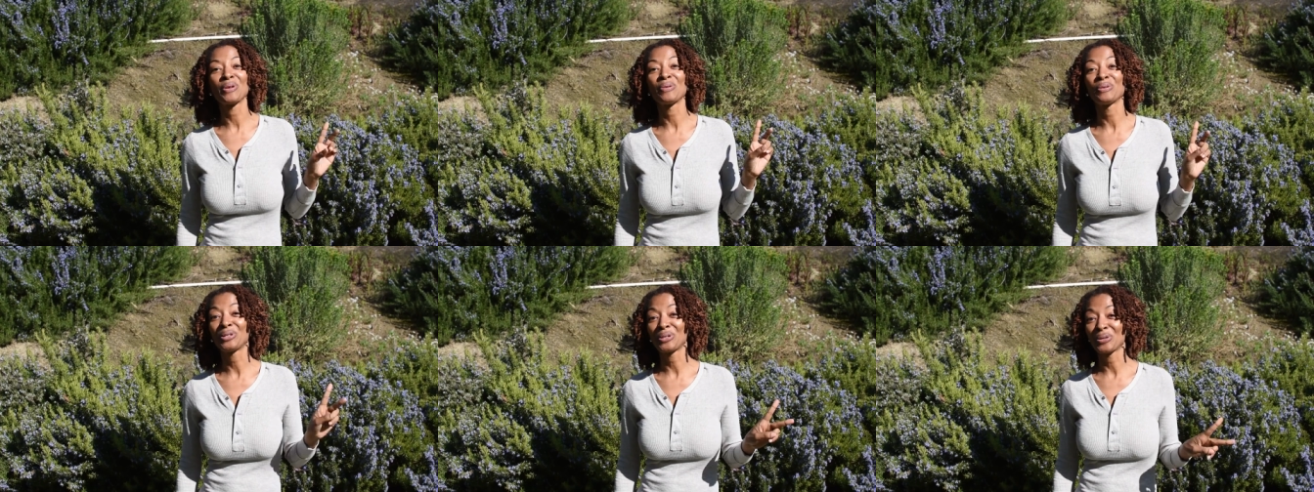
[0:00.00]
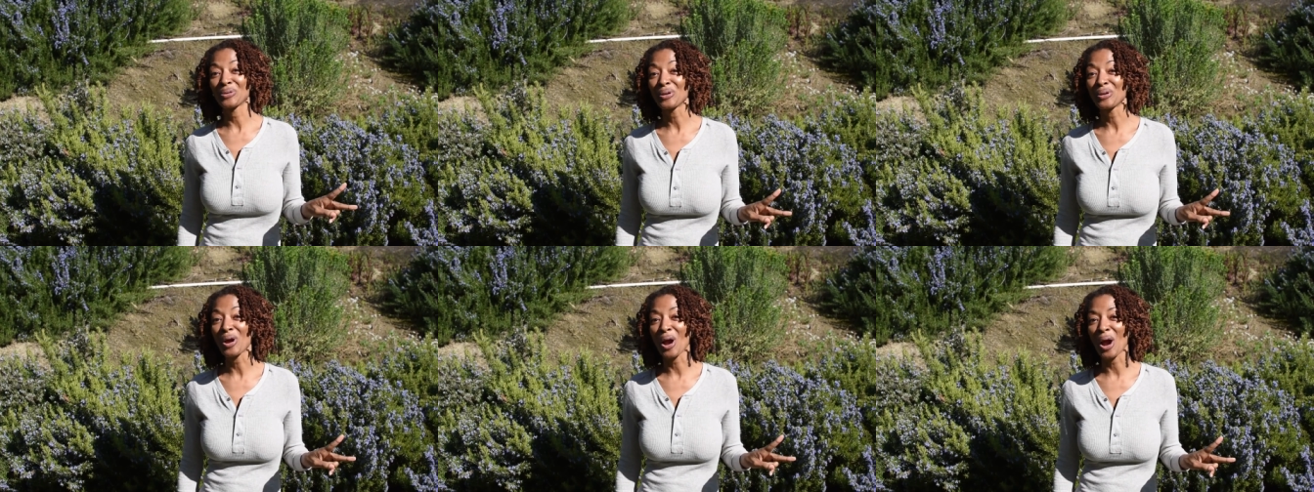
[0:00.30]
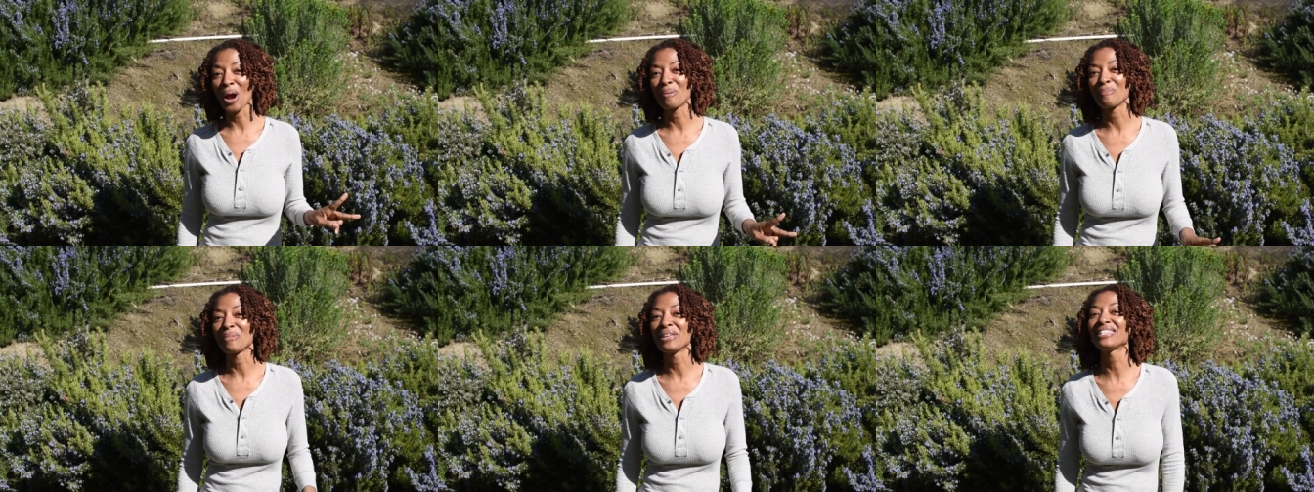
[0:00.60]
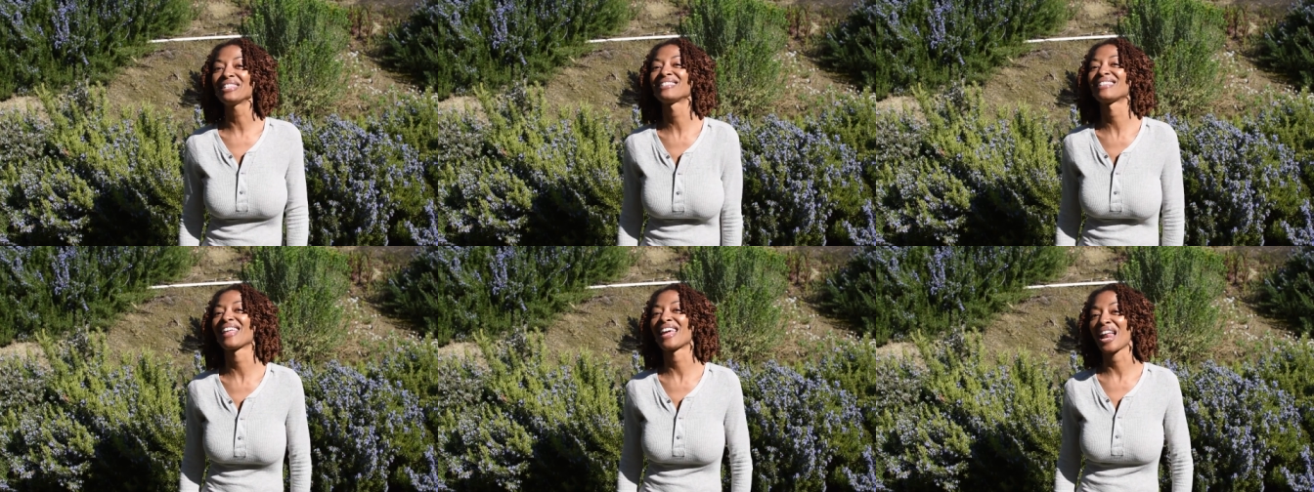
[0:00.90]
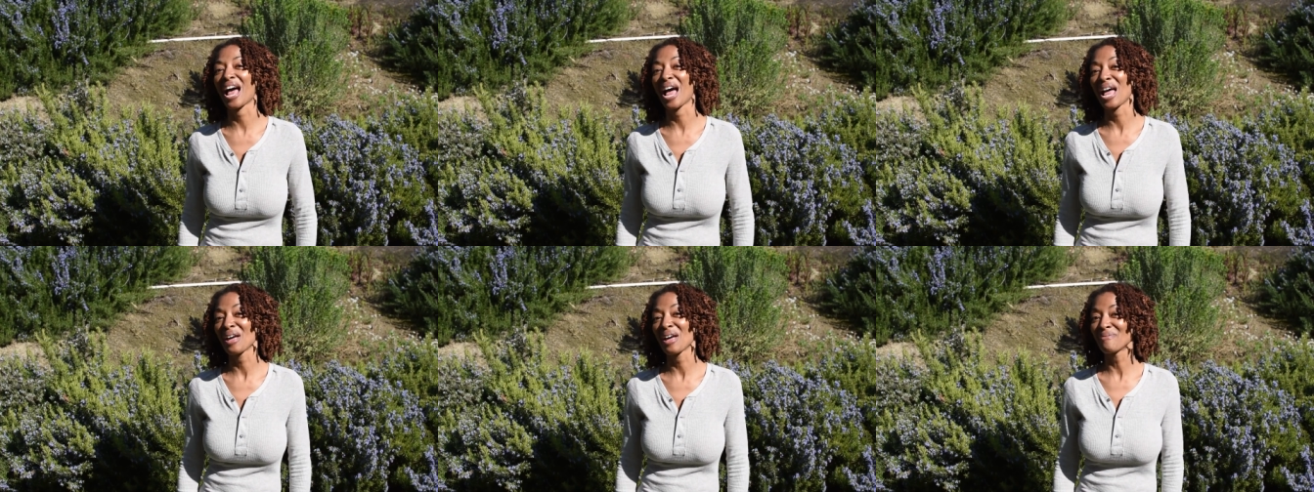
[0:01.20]
you two garments
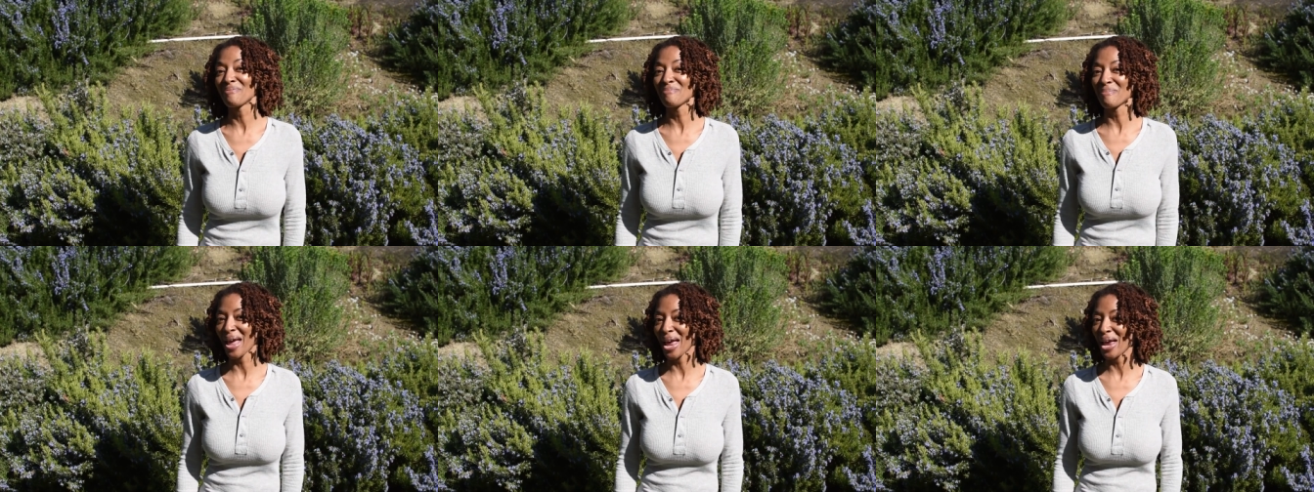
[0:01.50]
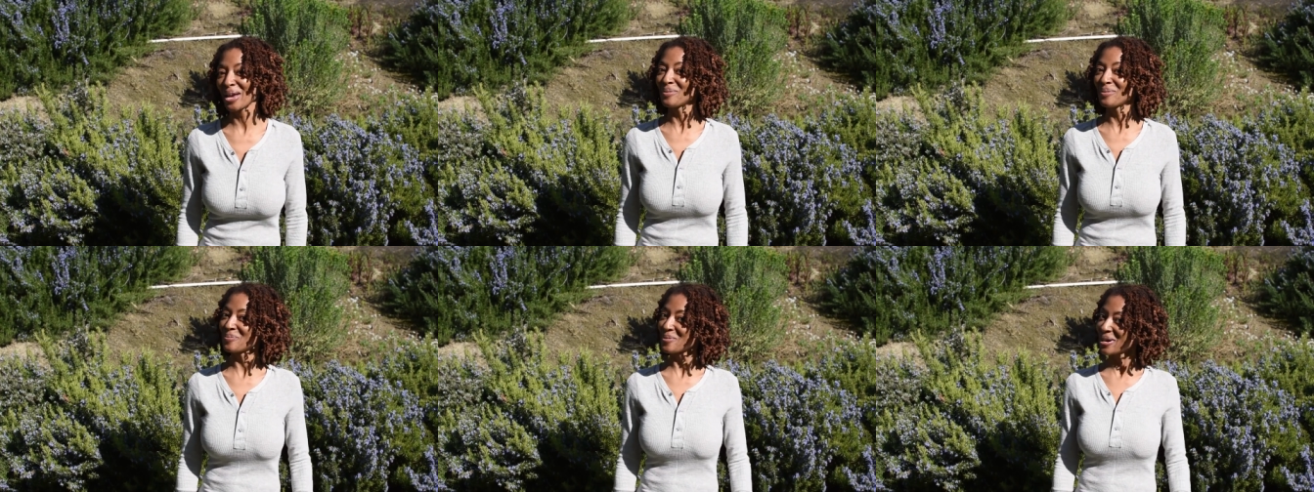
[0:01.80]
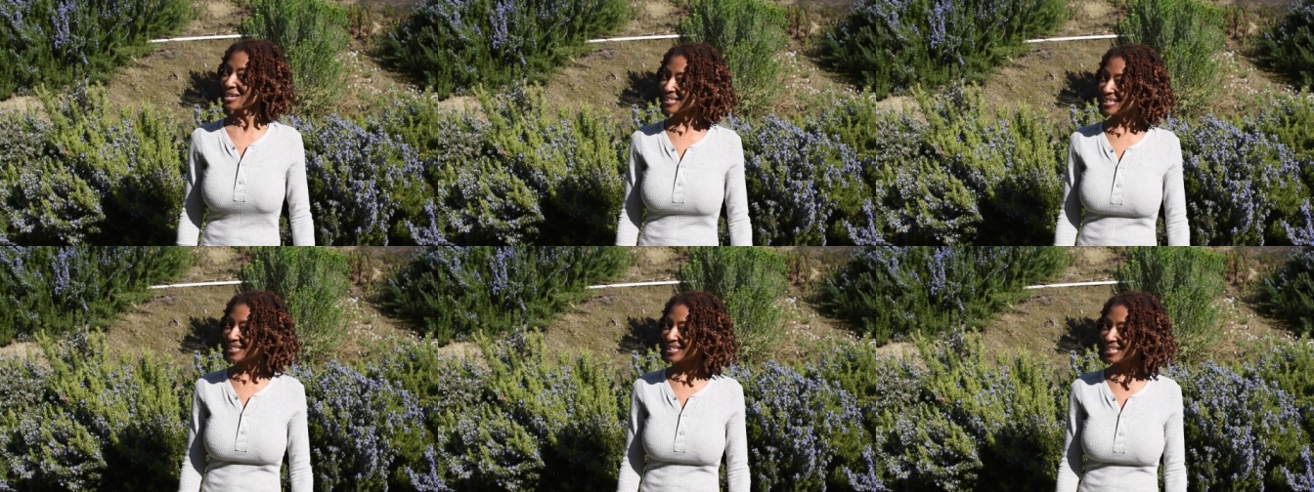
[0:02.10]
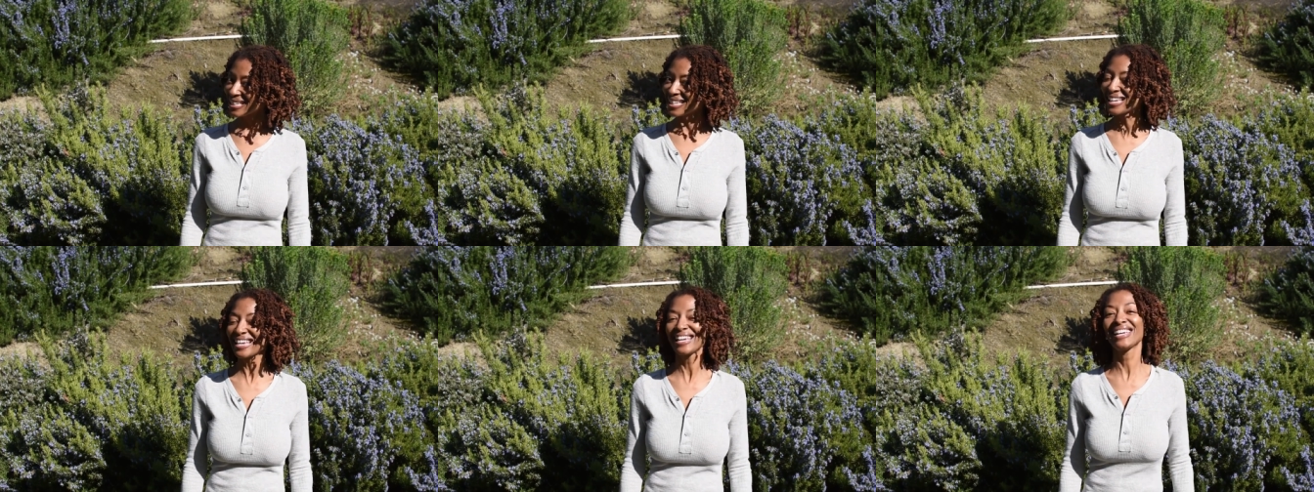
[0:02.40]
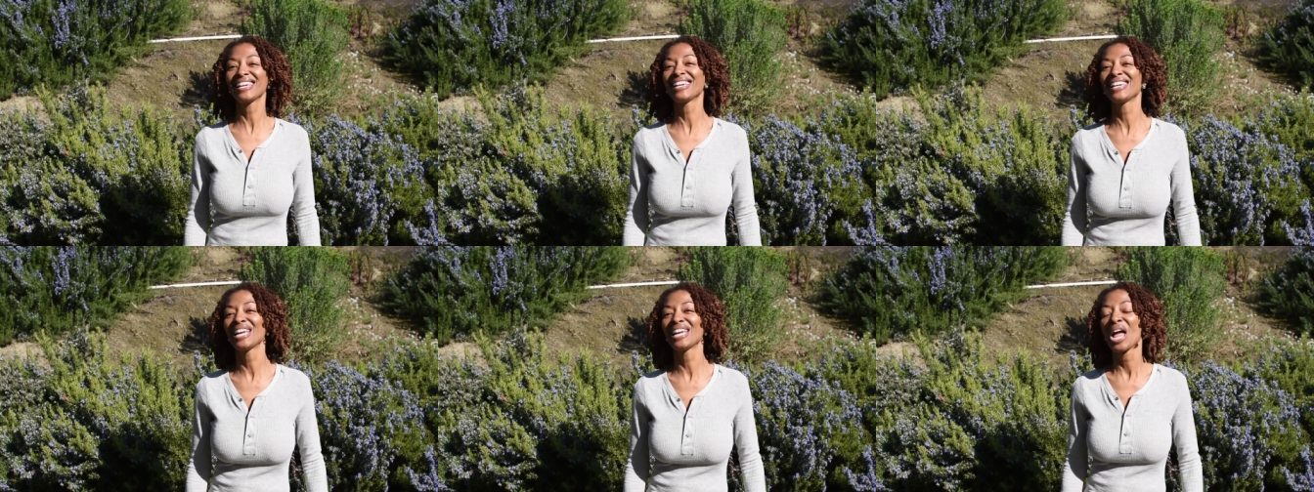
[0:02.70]
that I have made
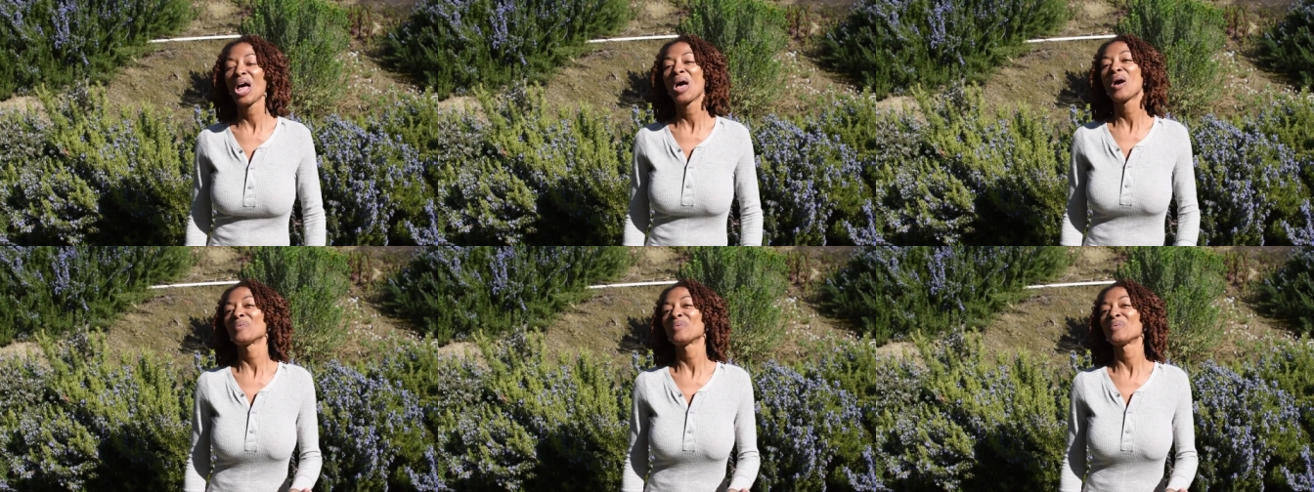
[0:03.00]
recently.